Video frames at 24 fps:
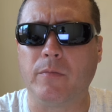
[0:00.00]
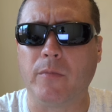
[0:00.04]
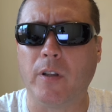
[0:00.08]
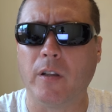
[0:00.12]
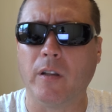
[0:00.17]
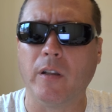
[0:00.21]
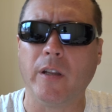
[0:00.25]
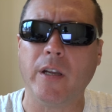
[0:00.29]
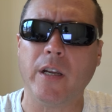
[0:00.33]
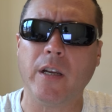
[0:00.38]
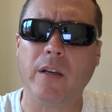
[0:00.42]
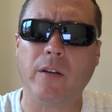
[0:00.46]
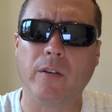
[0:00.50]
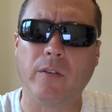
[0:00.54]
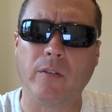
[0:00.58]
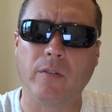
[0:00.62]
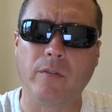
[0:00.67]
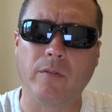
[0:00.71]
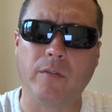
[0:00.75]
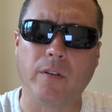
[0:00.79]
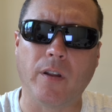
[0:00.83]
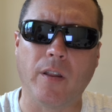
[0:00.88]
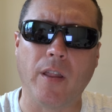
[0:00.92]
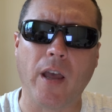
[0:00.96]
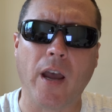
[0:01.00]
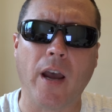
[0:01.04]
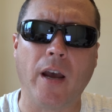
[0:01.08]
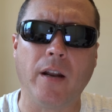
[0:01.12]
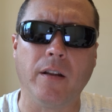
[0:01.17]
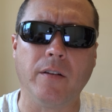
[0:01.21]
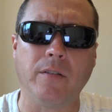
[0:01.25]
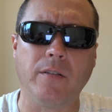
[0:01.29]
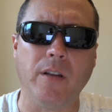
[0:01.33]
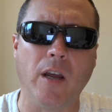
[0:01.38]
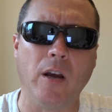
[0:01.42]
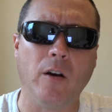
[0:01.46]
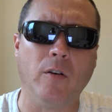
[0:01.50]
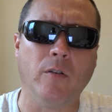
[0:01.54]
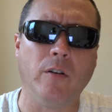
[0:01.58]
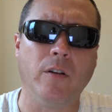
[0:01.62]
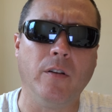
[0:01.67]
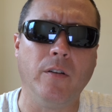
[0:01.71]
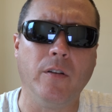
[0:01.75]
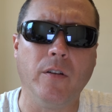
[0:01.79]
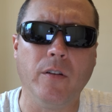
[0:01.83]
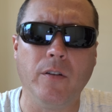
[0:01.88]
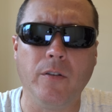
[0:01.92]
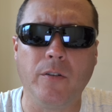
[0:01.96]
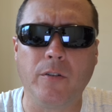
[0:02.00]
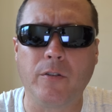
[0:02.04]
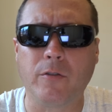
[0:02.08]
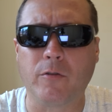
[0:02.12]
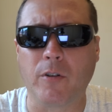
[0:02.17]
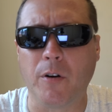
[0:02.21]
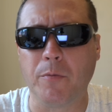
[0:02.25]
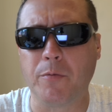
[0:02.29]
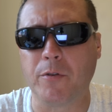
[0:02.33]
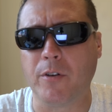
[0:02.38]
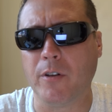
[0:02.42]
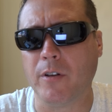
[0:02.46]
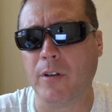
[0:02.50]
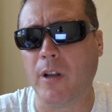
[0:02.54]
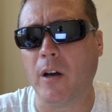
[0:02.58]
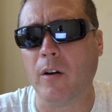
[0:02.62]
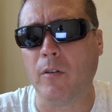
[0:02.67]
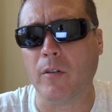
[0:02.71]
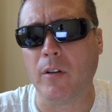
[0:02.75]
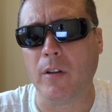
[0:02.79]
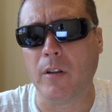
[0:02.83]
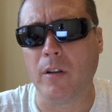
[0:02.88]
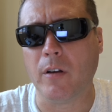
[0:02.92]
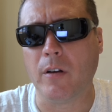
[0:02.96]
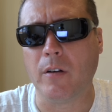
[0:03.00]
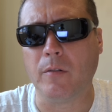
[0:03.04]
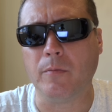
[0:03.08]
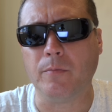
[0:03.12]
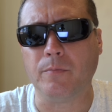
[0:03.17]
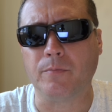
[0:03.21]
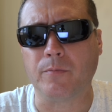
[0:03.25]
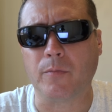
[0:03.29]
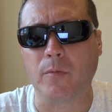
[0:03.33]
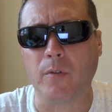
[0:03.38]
The link to that is down in the description, down in the